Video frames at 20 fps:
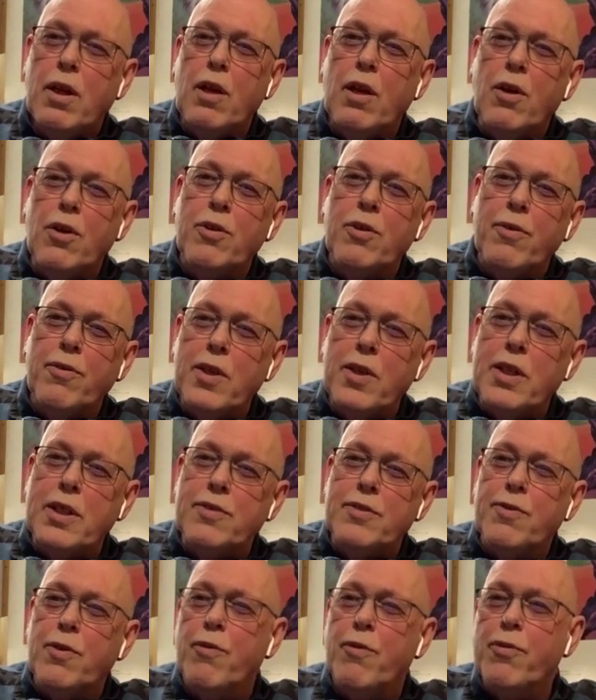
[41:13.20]
a lot of
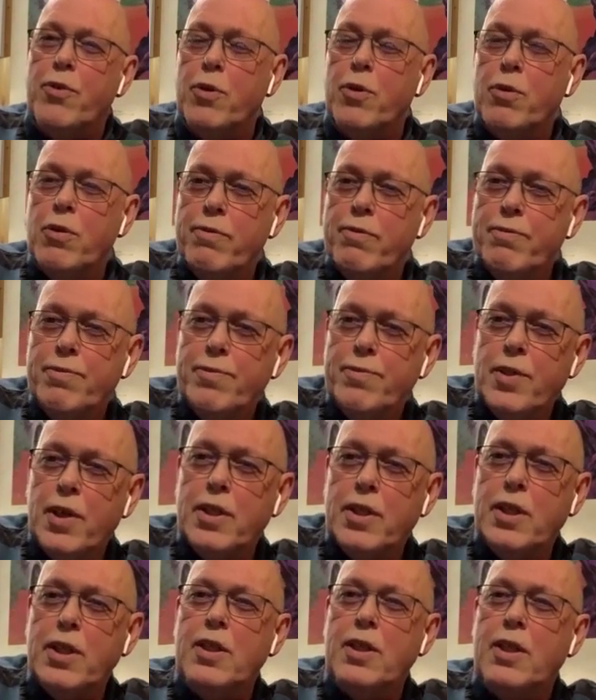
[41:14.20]
years from Frew.
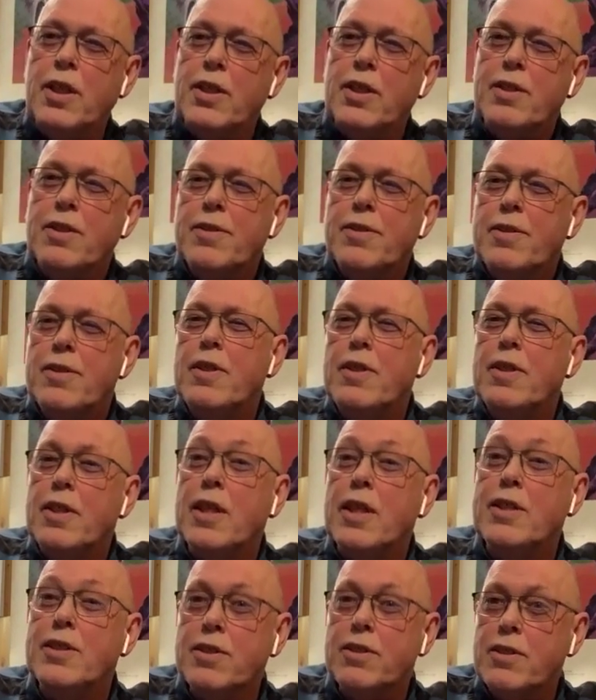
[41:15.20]
I think that.
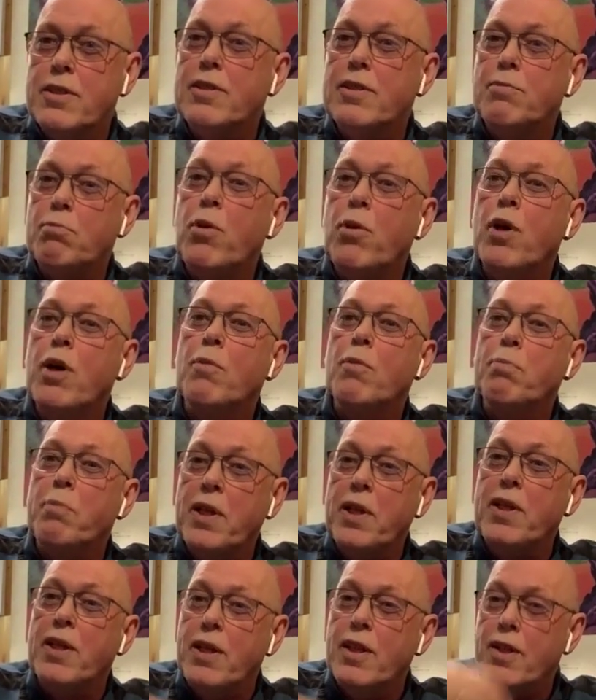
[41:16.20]
That's yeah. my
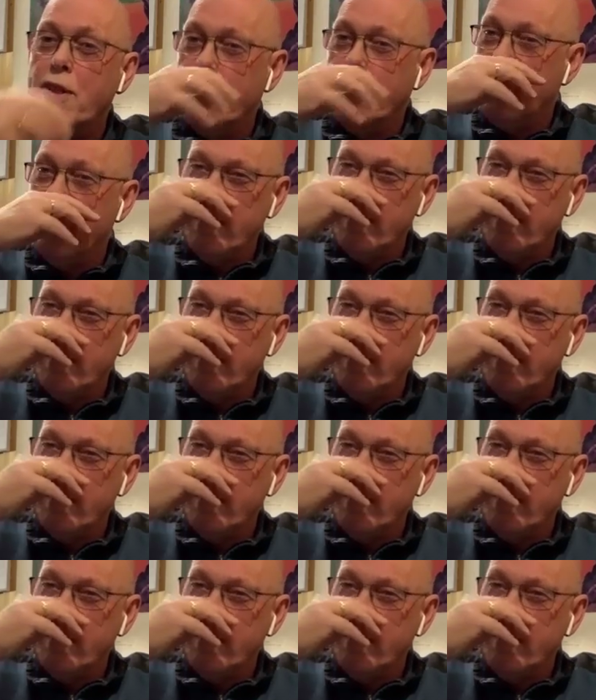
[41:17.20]
opinion.